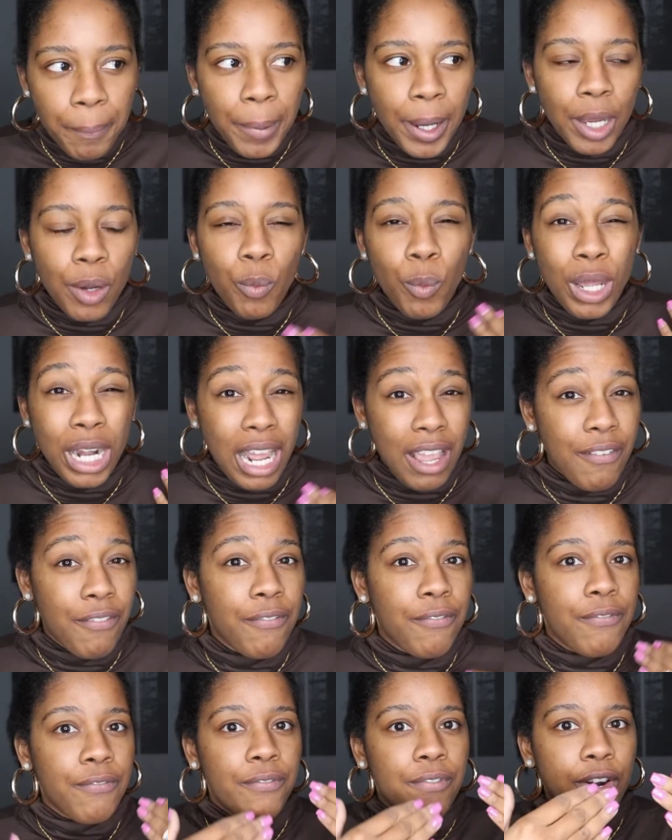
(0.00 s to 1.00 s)
But when I
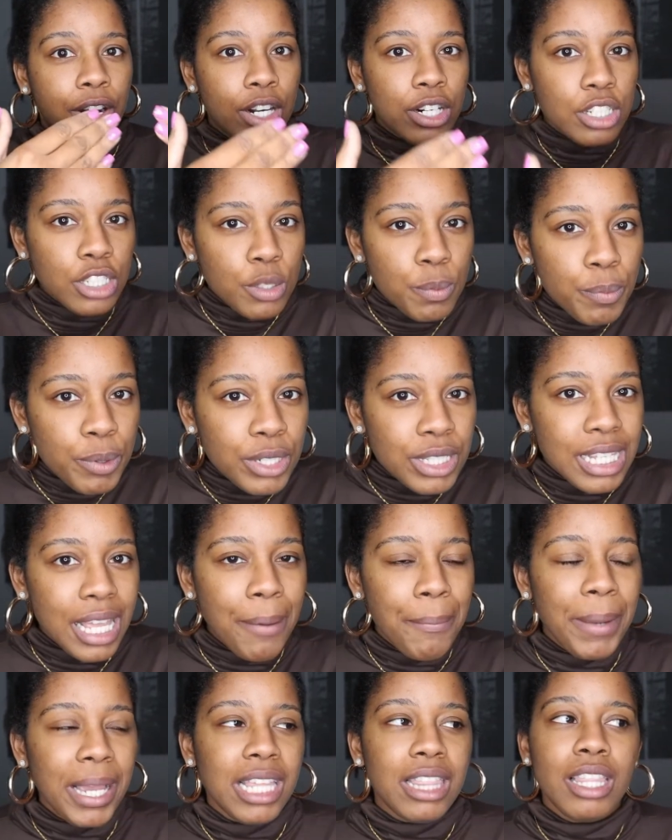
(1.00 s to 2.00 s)
first
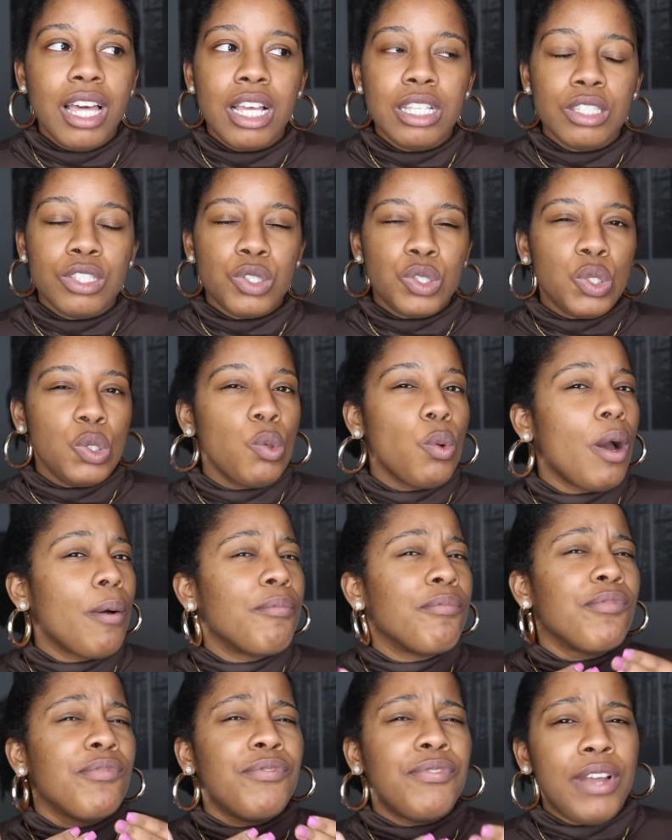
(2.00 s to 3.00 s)
present my thoughts to you,
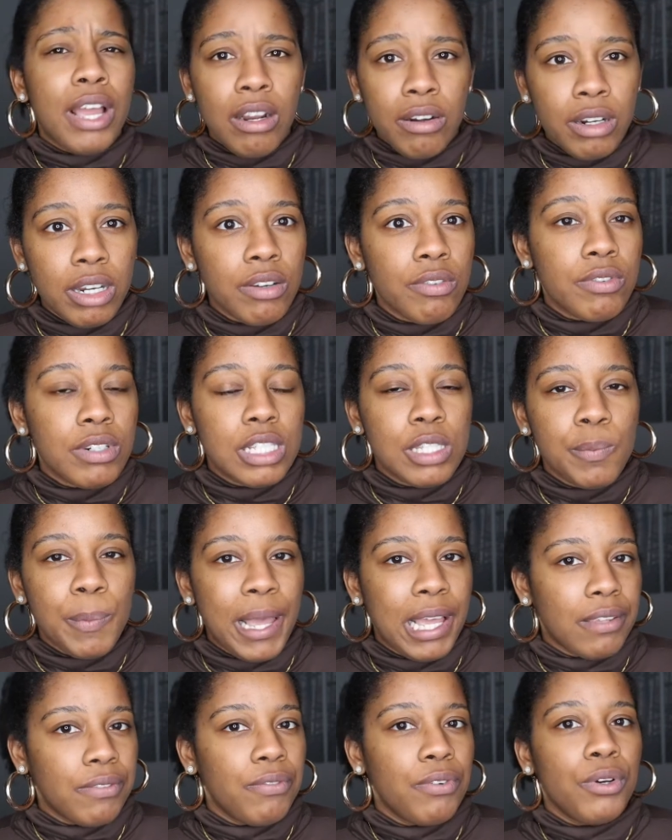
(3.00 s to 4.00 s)
I'm very
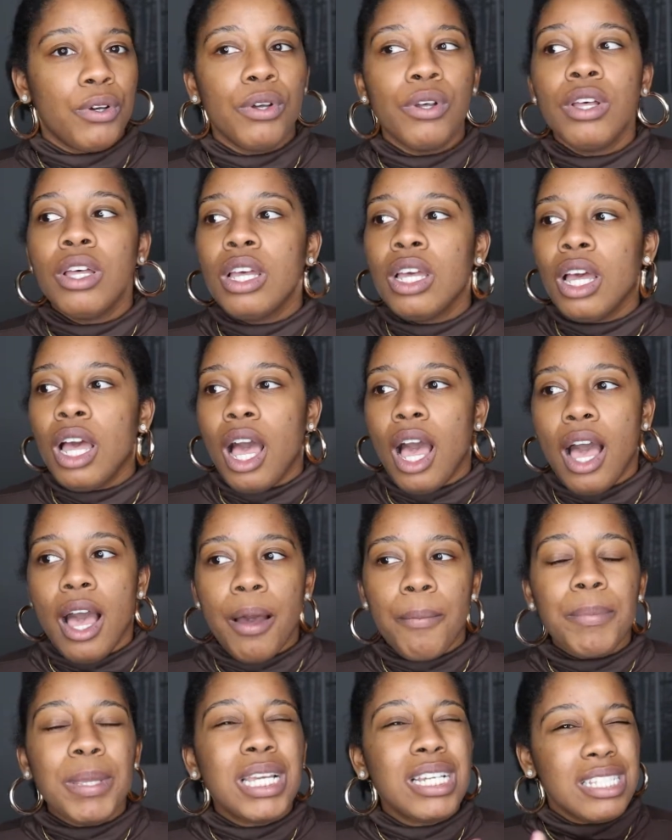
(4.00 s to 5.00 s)
respectful
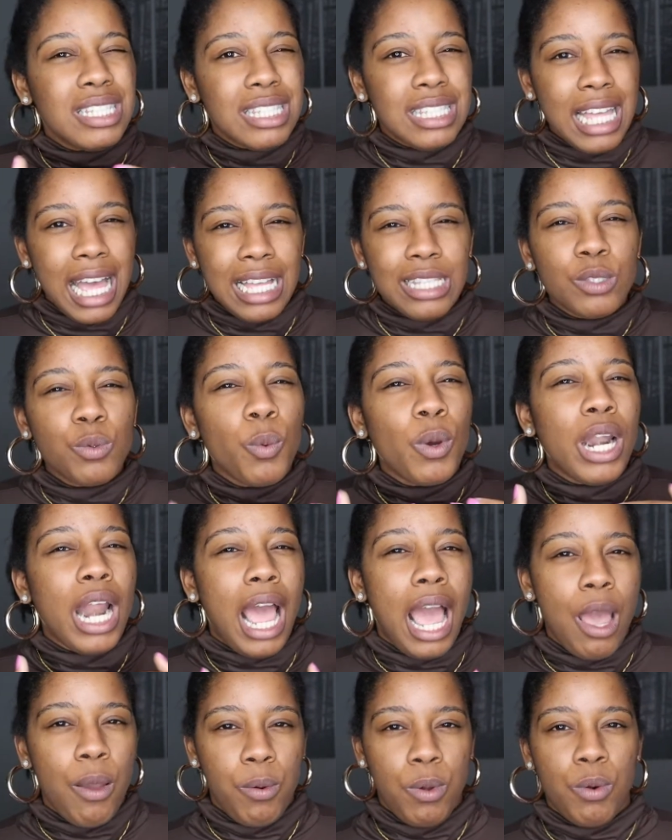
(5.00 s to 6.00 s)
um, because that's what
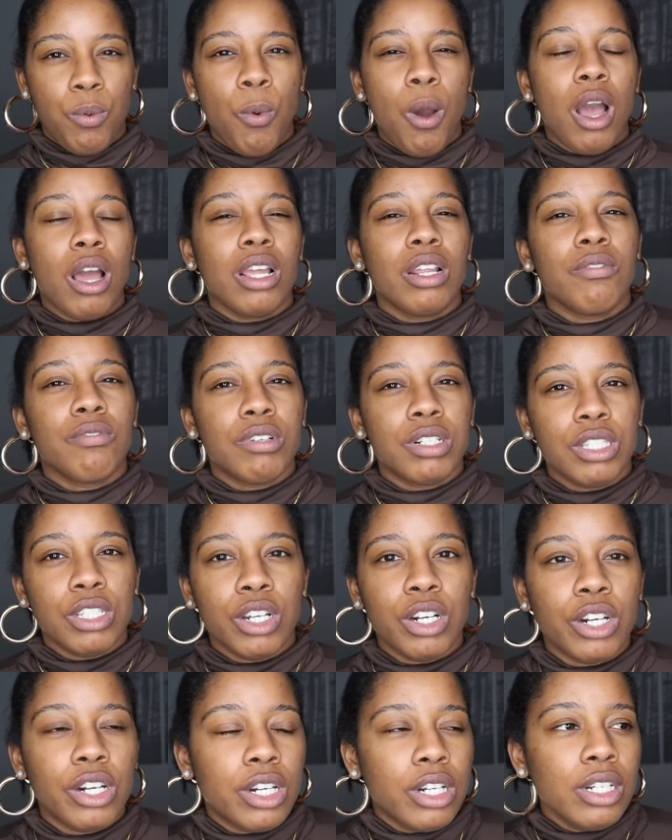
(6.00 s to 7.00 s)
I would want in
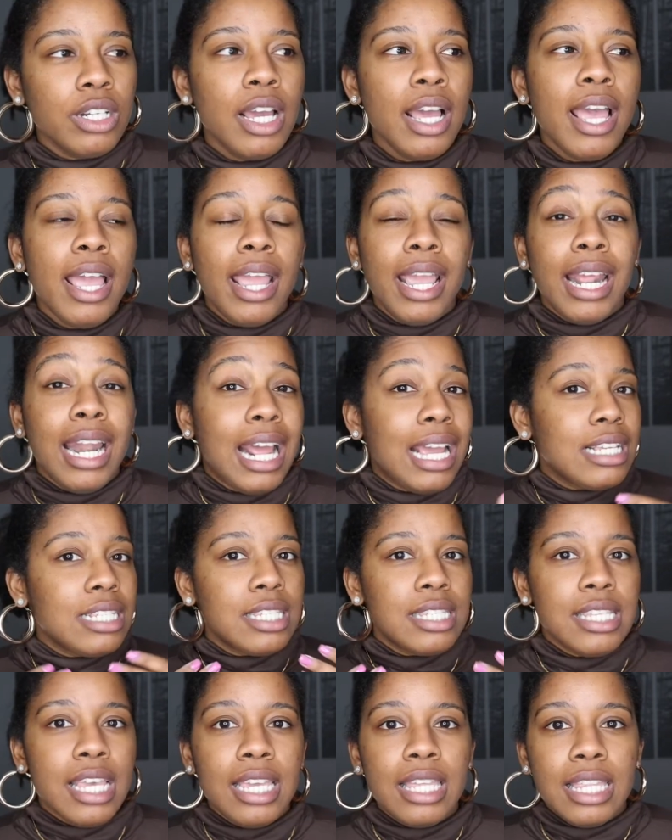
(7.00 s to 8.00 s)
return. And I
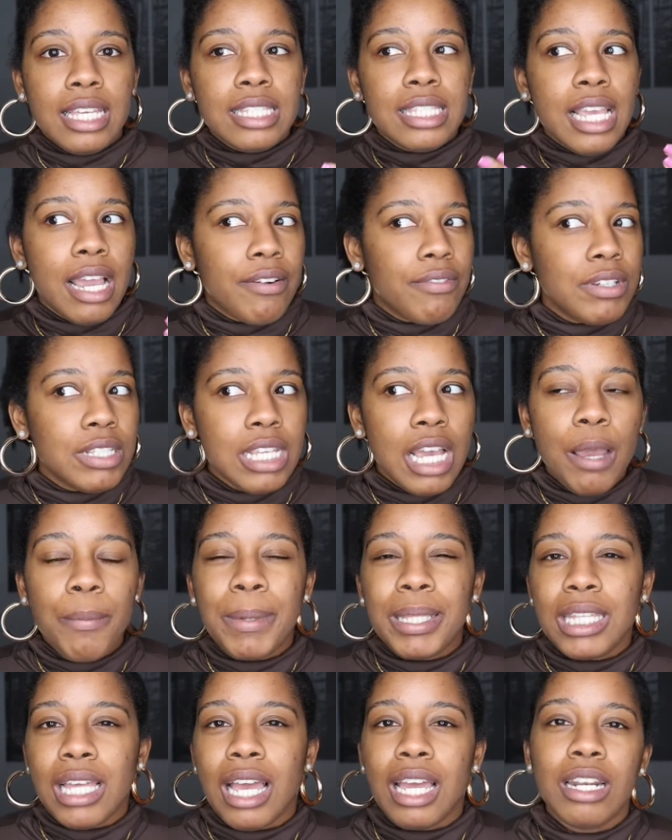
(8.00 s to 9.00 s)
say this every
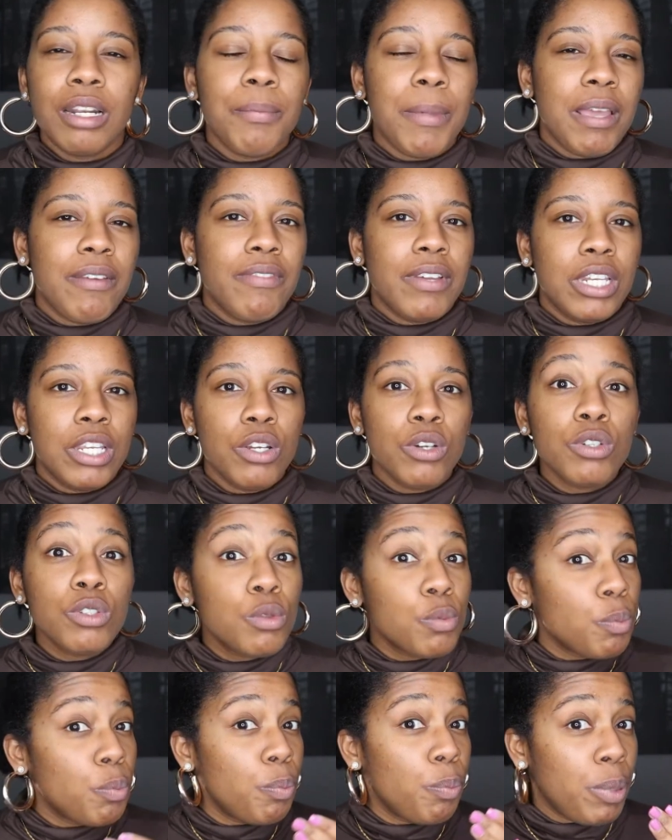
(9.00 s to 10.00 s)
time at the end of my
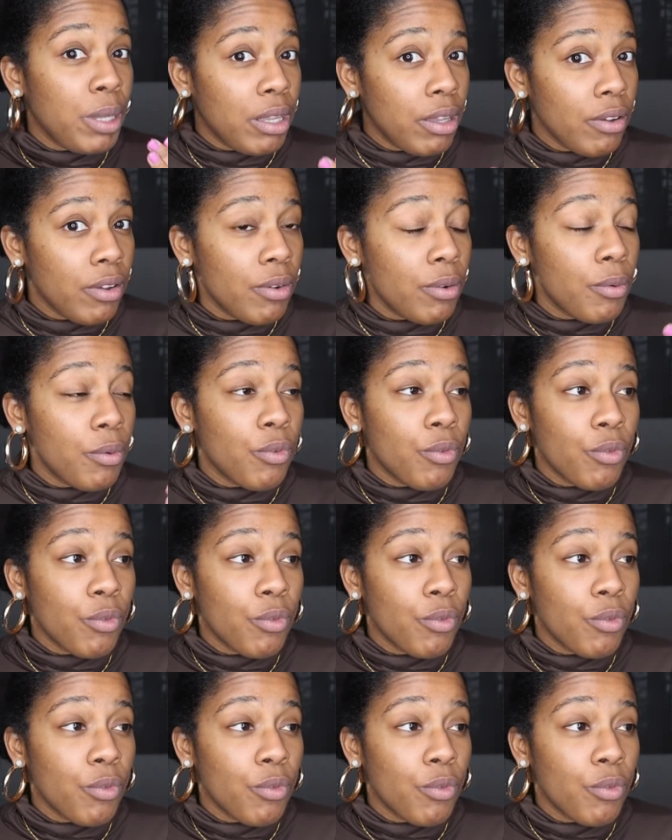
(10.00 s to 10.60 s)
videos, be,